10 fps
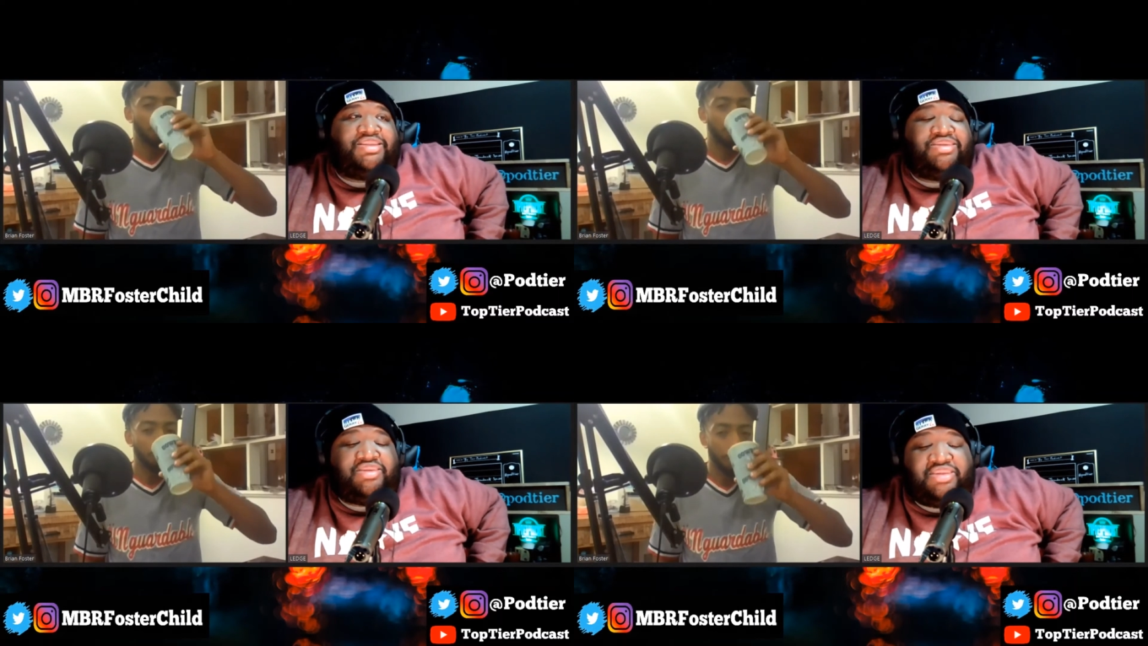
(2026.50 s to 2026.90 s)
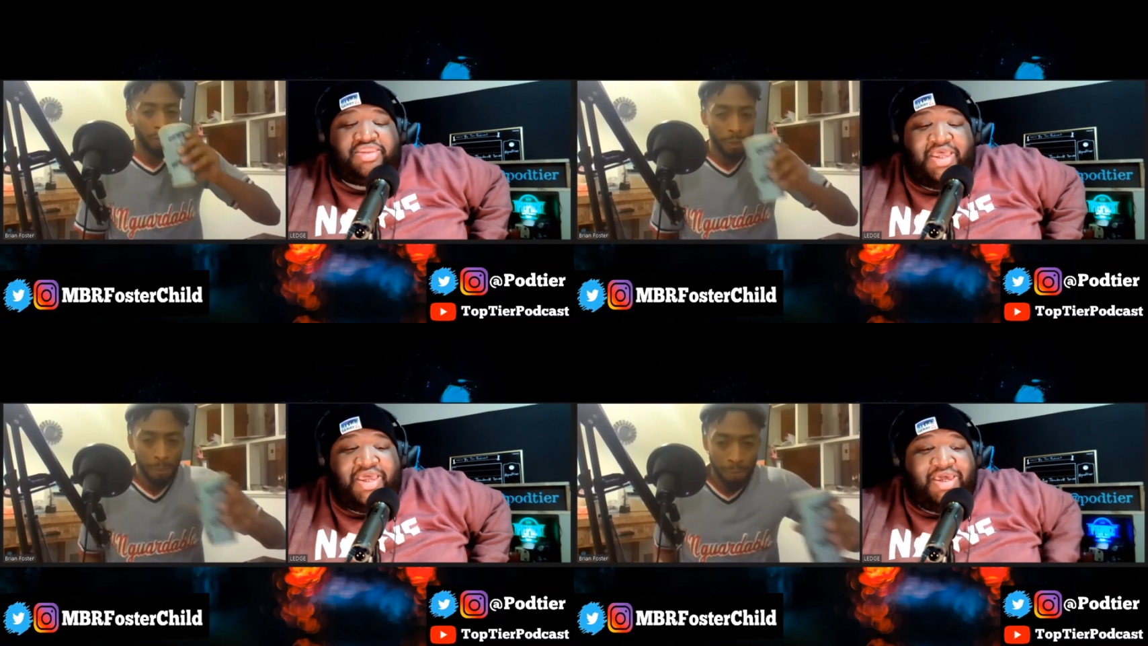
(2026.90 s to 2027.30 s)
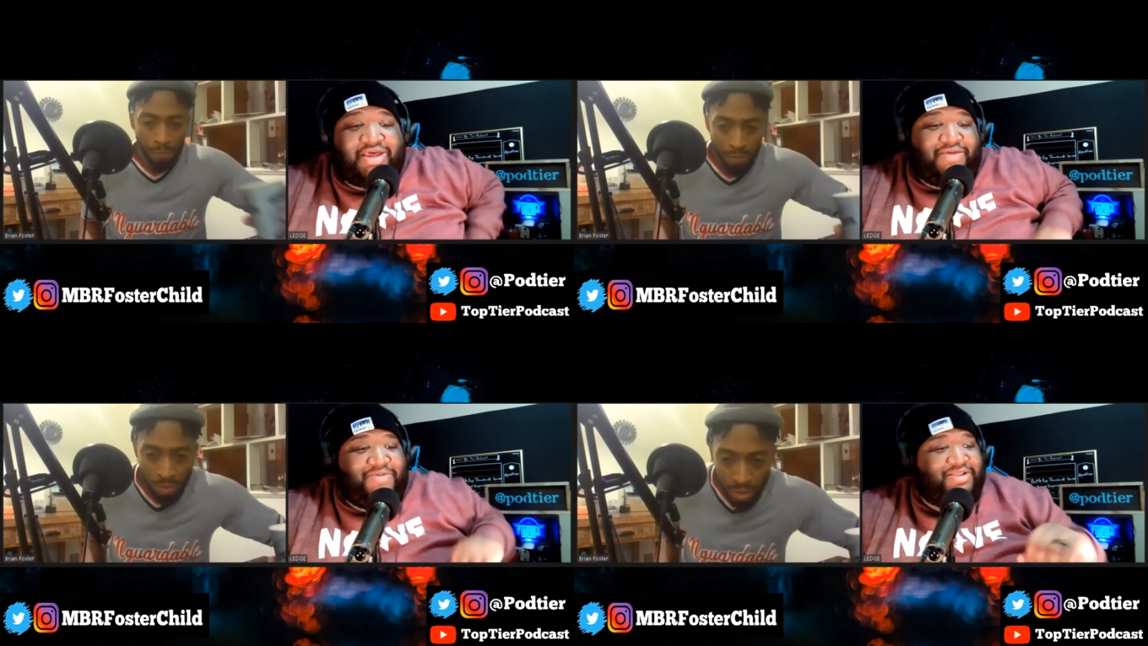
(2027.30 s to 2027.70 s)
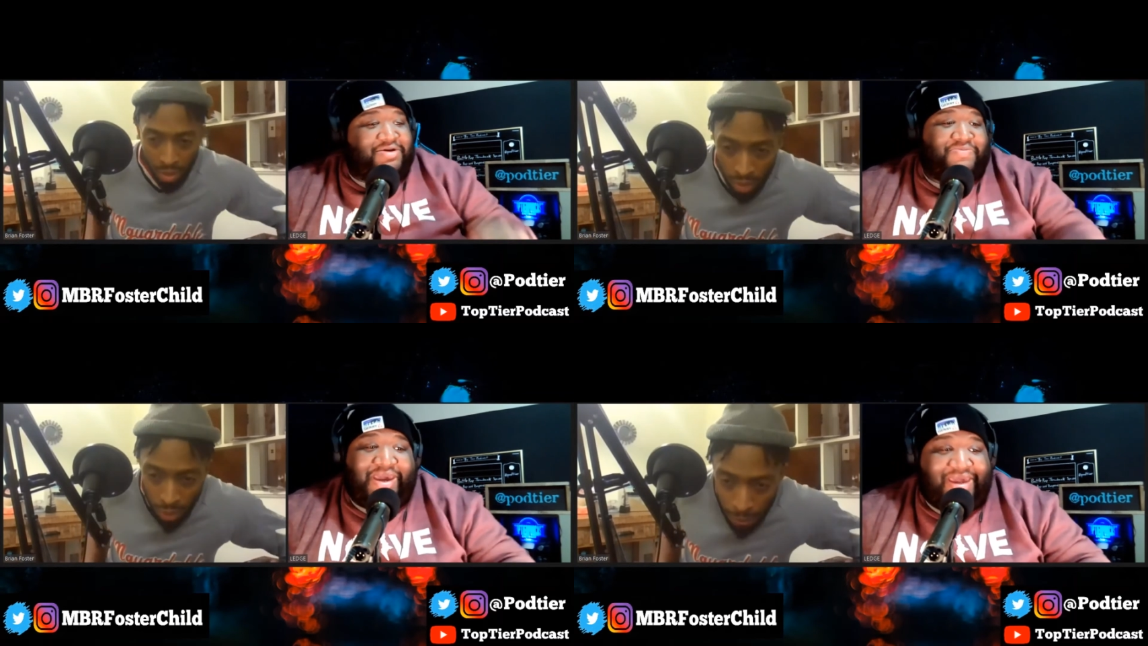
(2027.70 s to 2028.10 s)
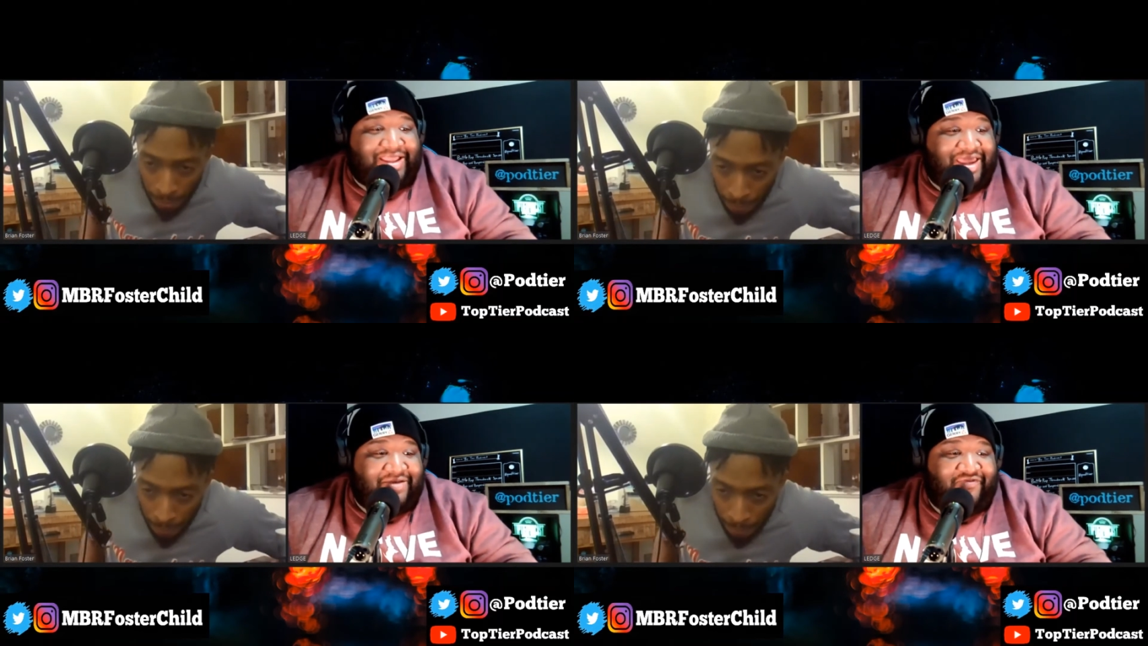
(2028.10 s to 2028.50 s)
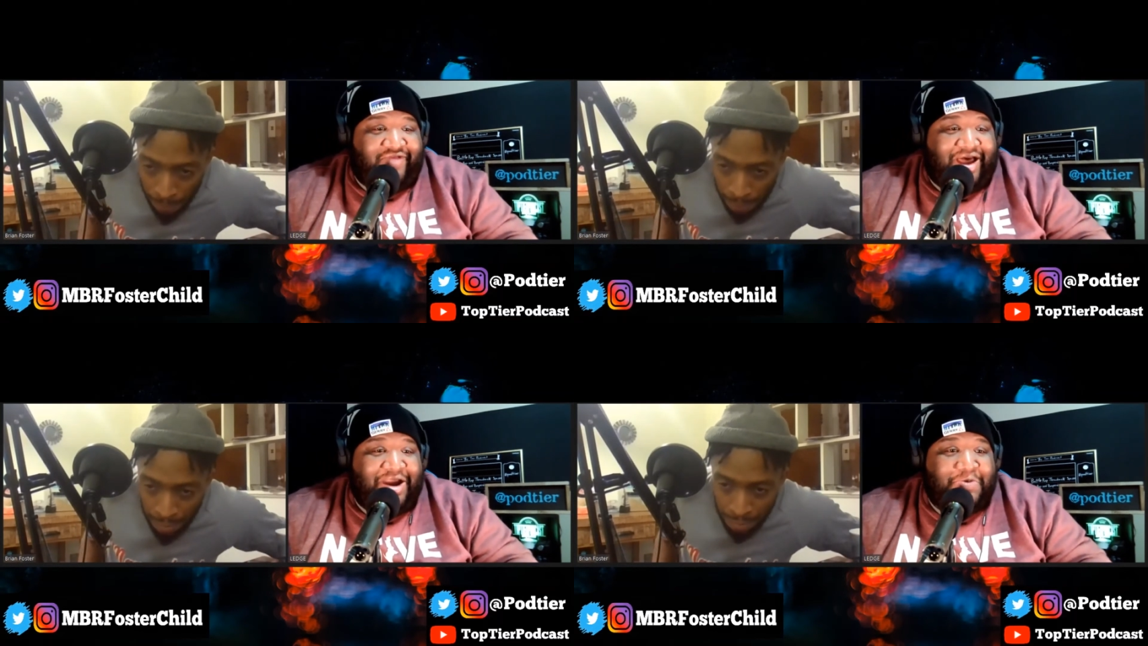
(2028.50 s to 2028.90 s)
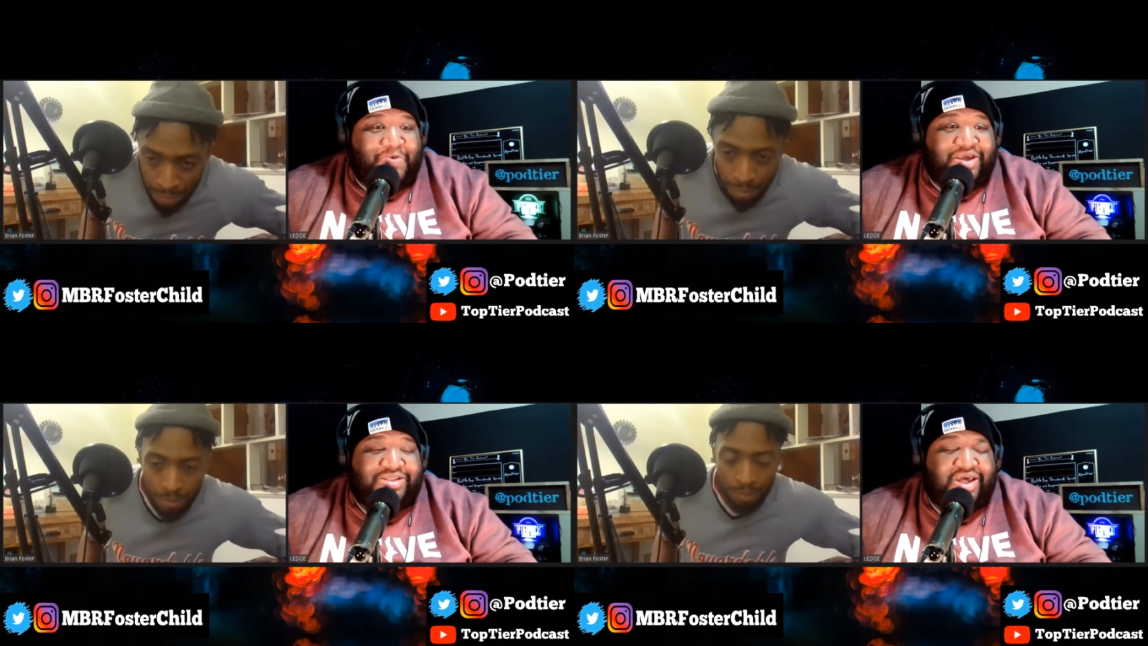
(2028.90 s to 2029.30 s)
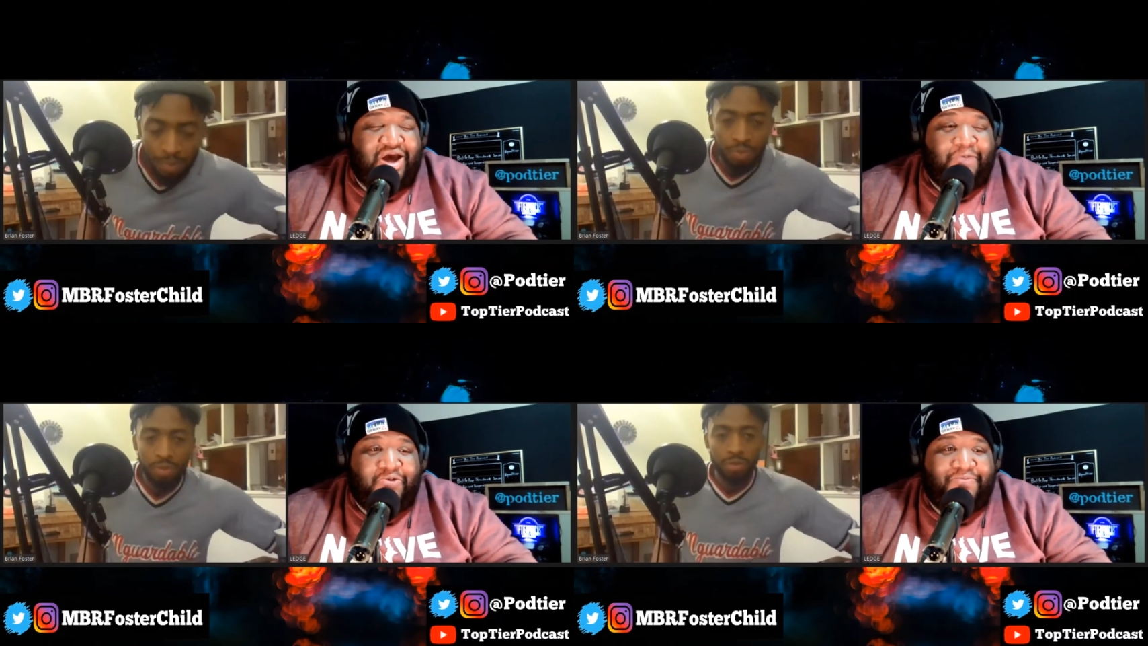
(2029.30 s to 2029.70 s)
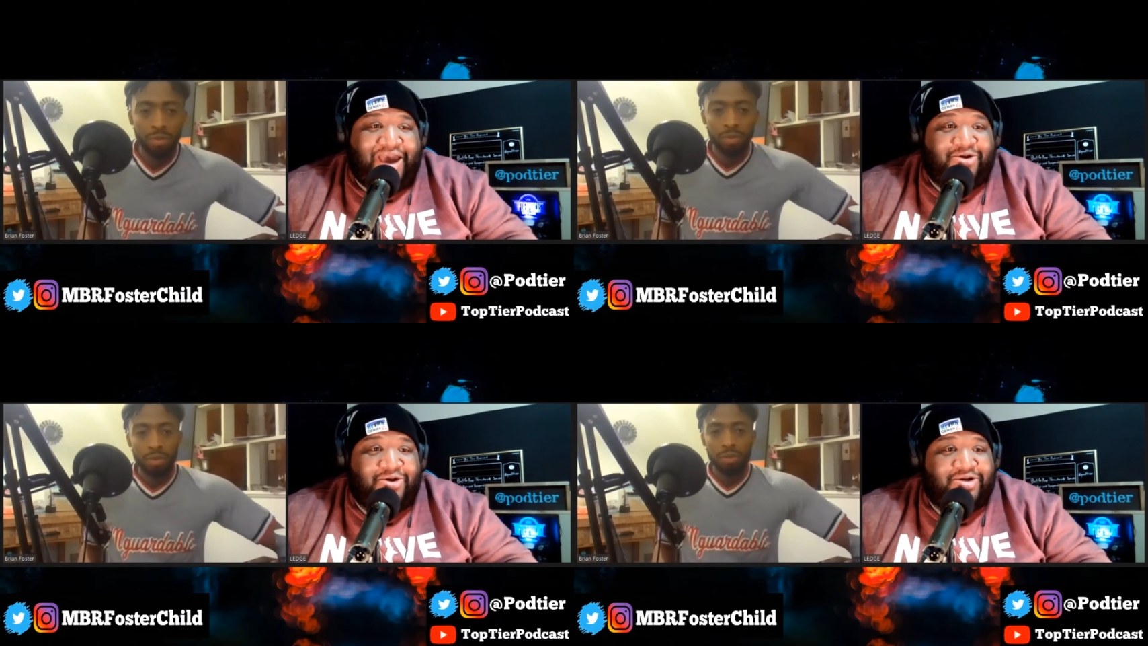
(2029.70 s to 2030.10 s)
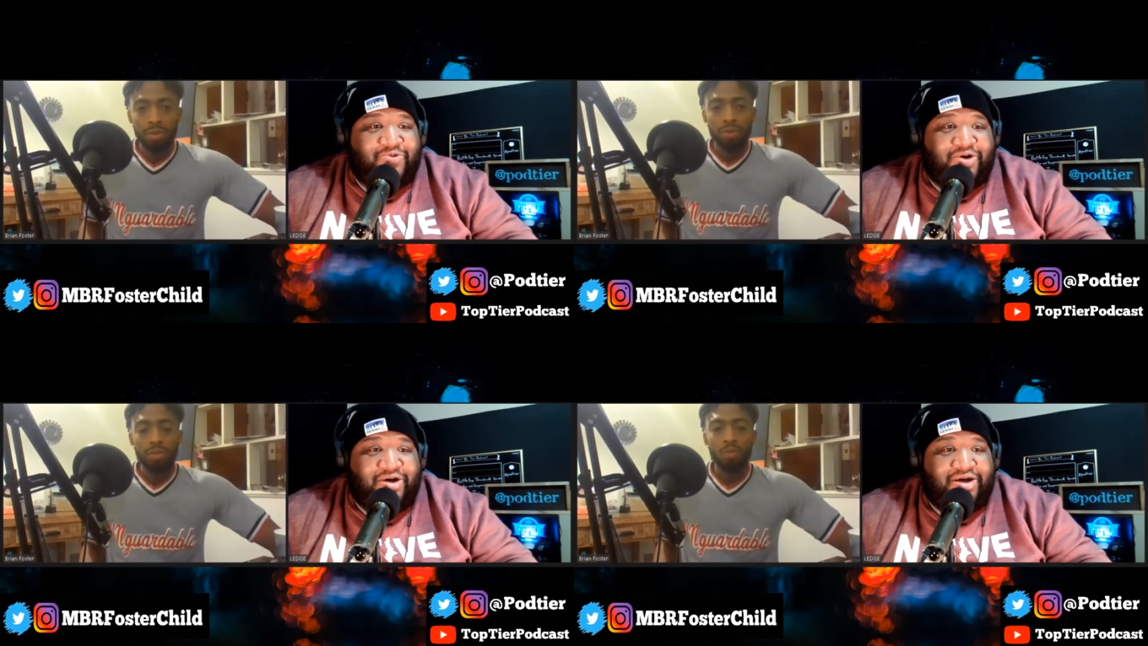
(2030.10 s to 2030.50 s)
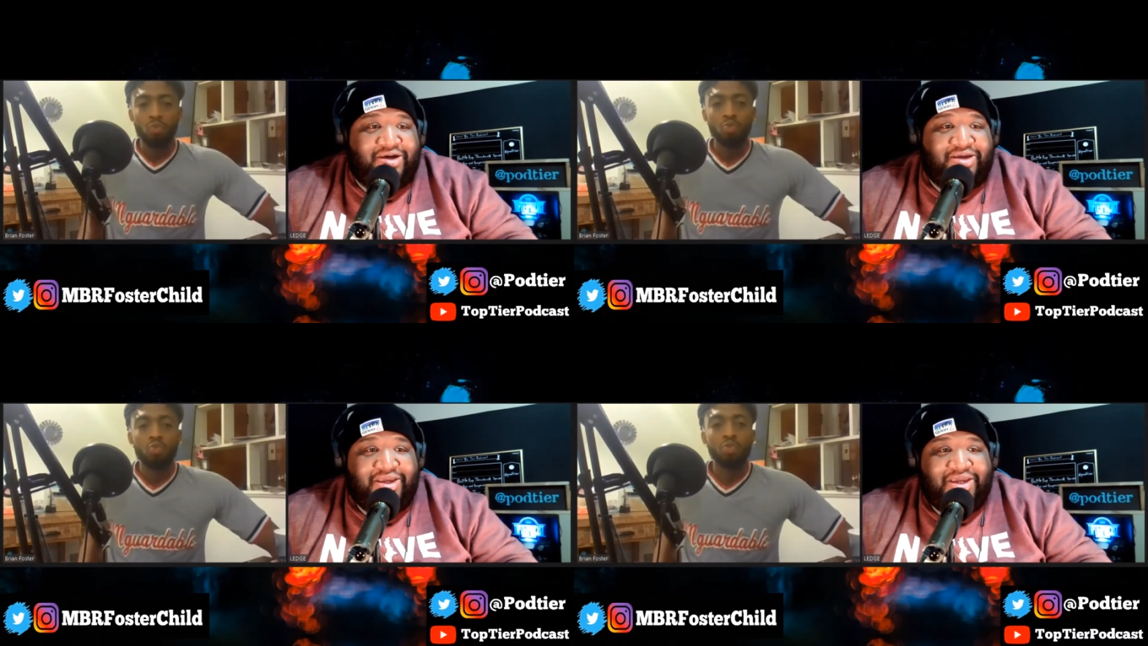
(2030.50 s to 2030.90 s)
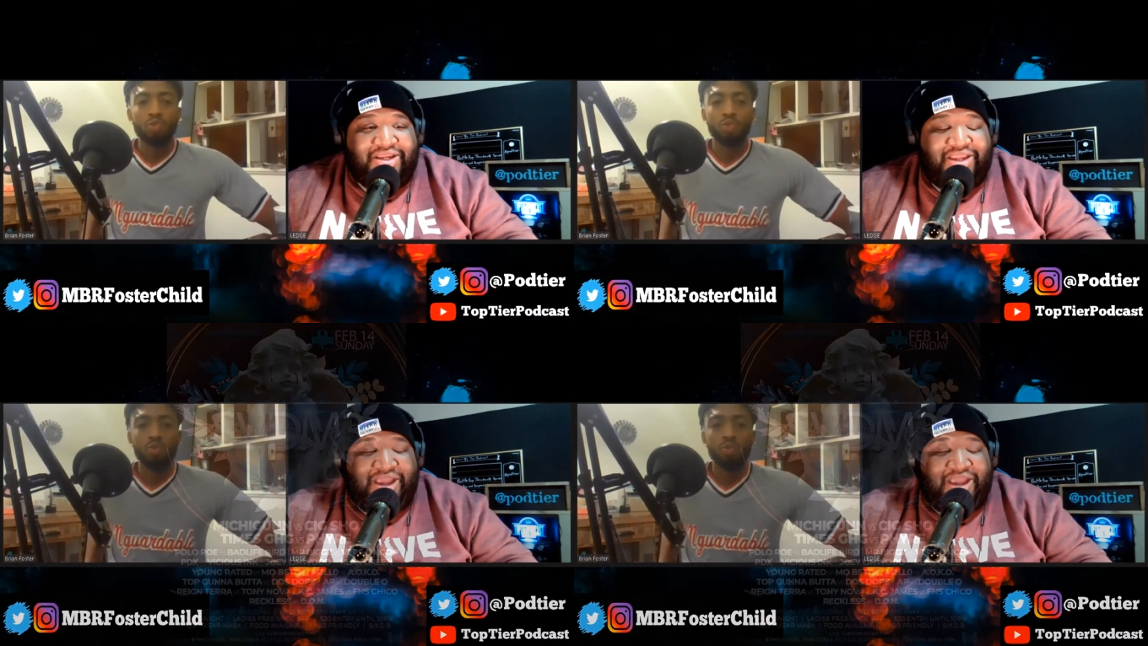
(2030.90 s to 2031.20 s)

Speaker 1: think let me look back at that flyer, man. It's a couple battle of the night